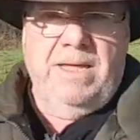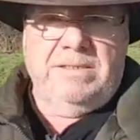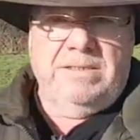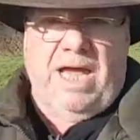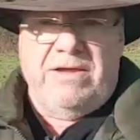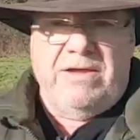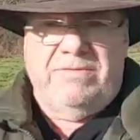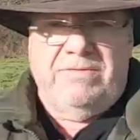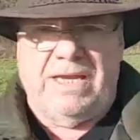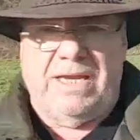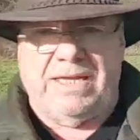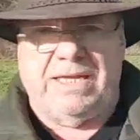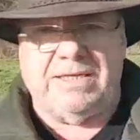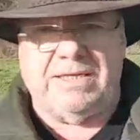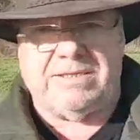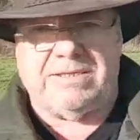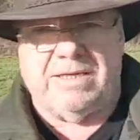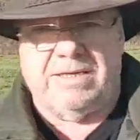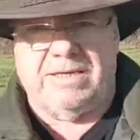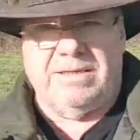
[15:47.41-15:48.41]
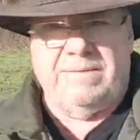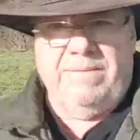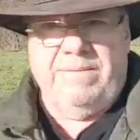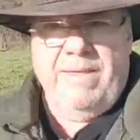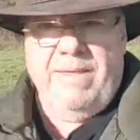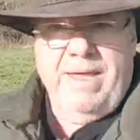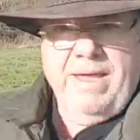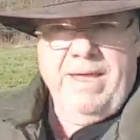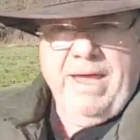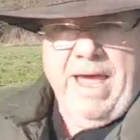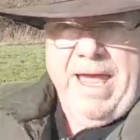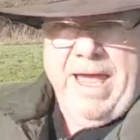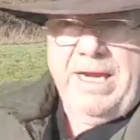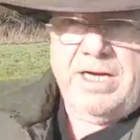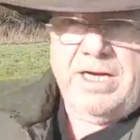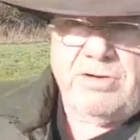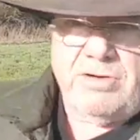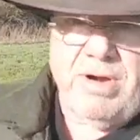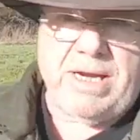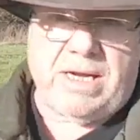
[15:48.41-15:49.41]
David Liddington
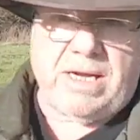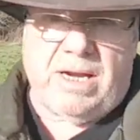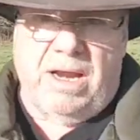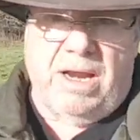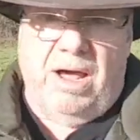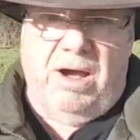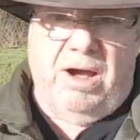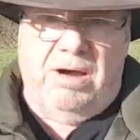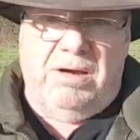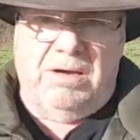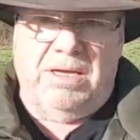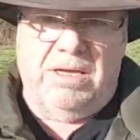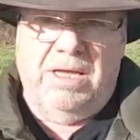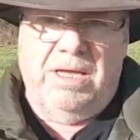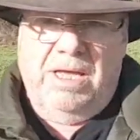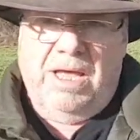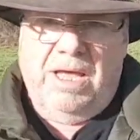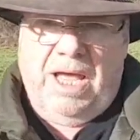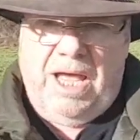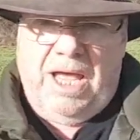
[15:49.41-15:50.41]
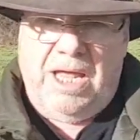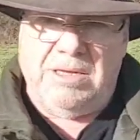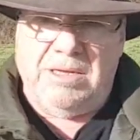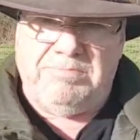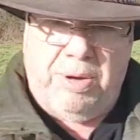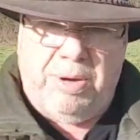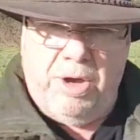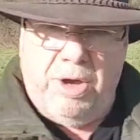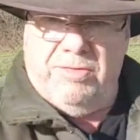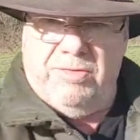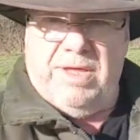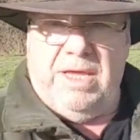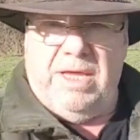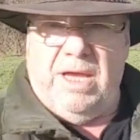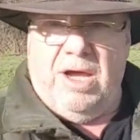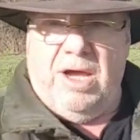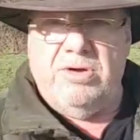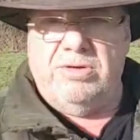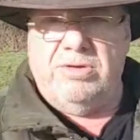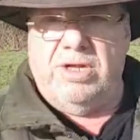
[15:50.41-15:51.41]
and Greg Clark, and put the
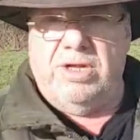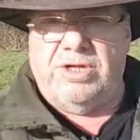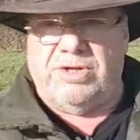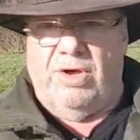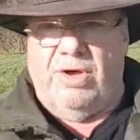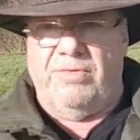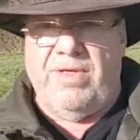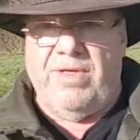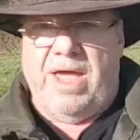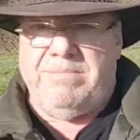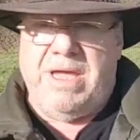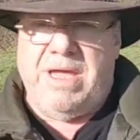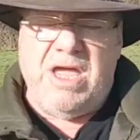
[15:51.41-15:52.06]
onus on them.